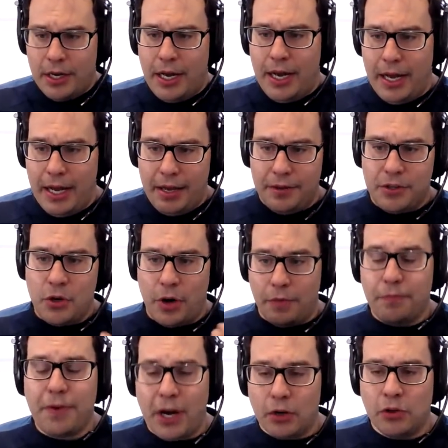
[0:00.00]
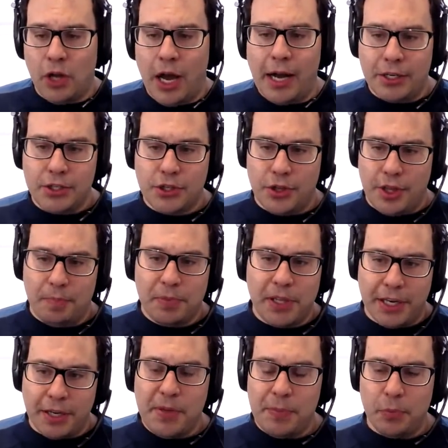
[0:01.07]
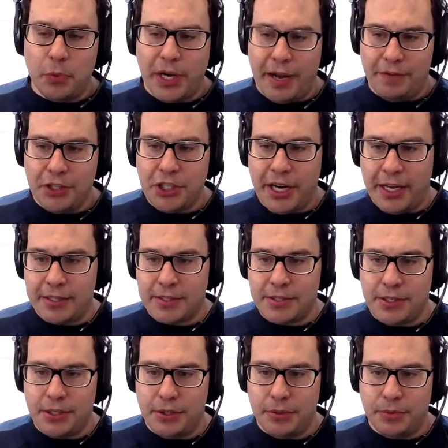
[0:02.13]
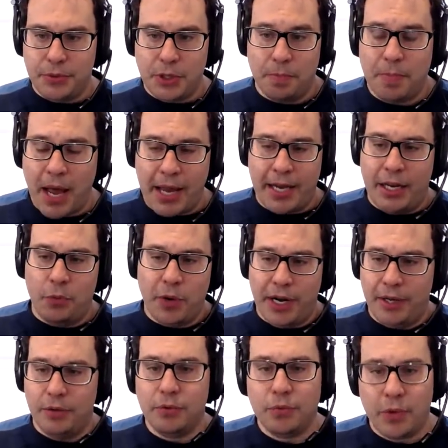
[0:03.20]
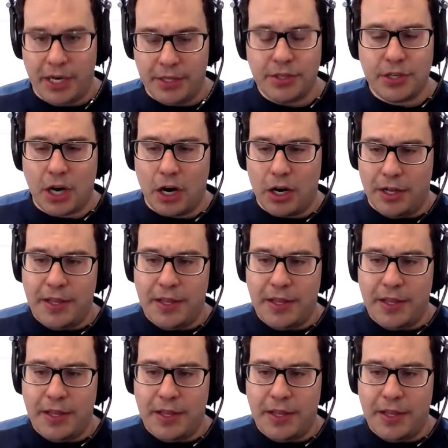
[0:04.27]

launch so that plenty of people would have a chance to mine it when it started.